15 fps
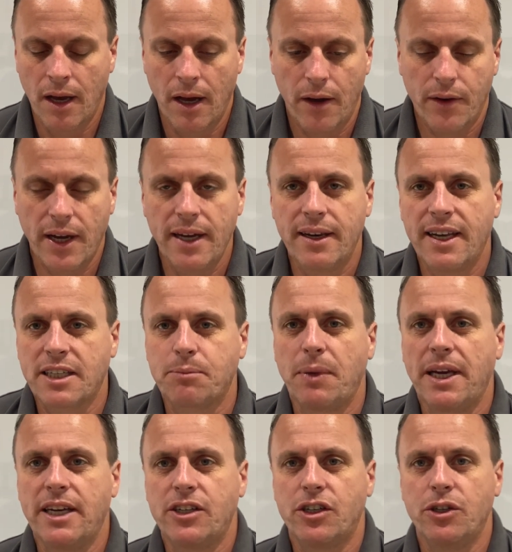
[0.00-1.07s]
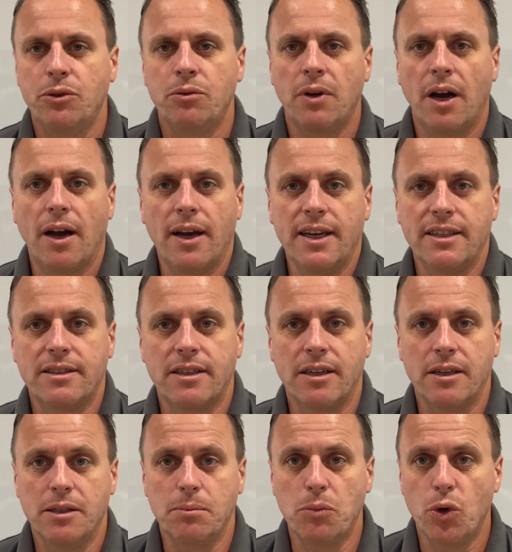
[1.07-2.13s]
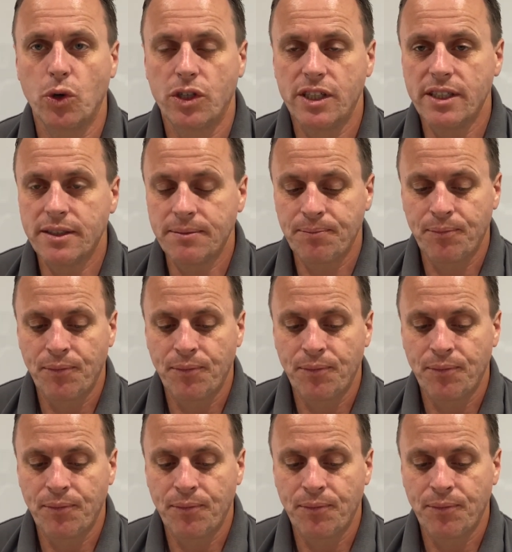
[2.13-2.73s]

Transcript: Okay, next big issue is mortgages.